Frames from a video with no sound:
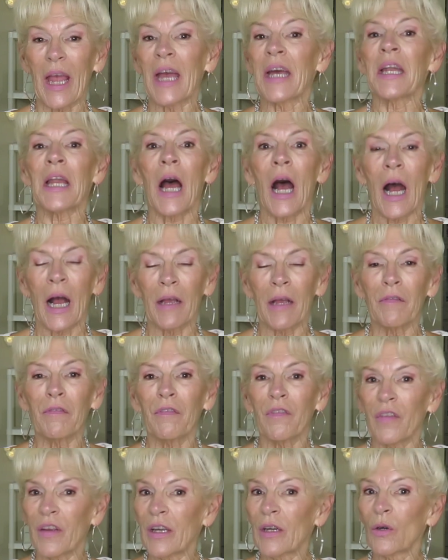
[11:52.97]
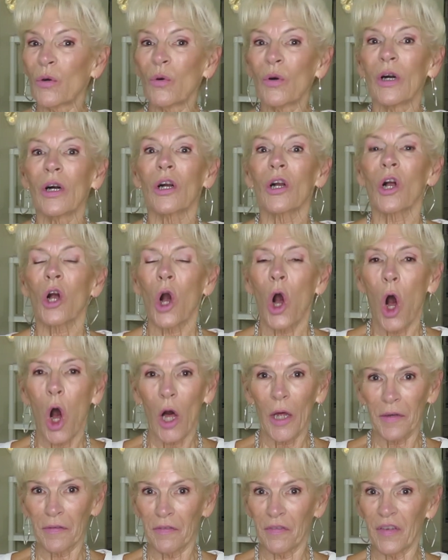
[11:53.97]
And I feel
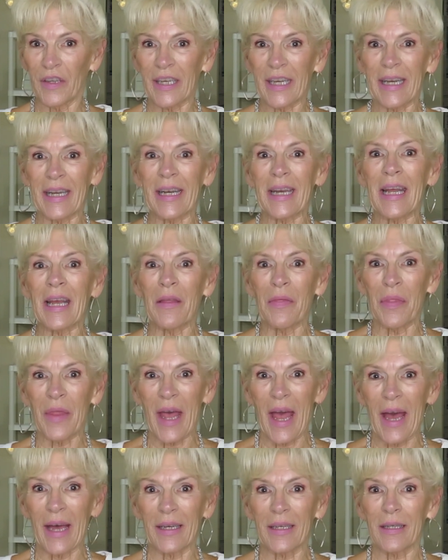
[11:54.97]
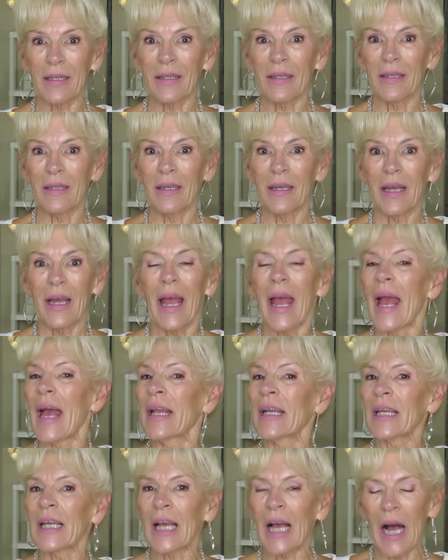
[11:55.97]
confident in that
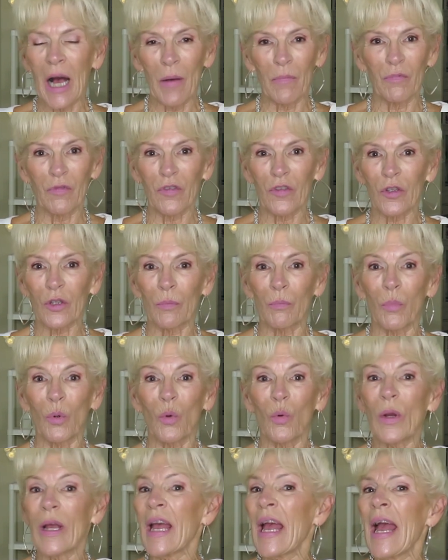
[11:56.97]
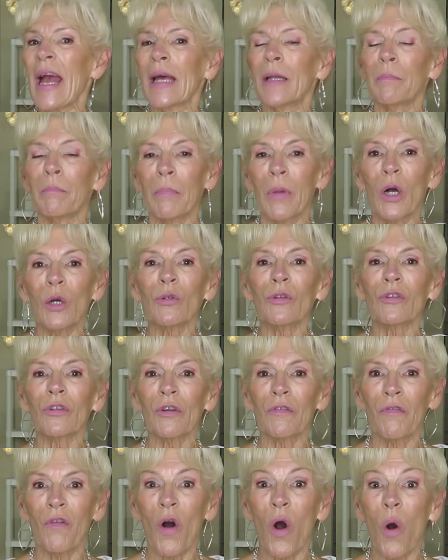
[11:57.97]
and comfortable. And most
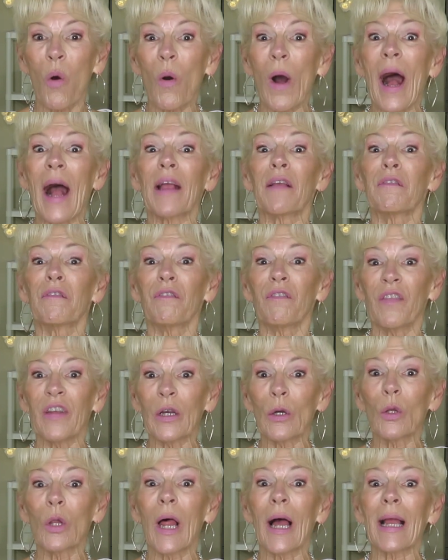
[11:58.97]
of all, I feel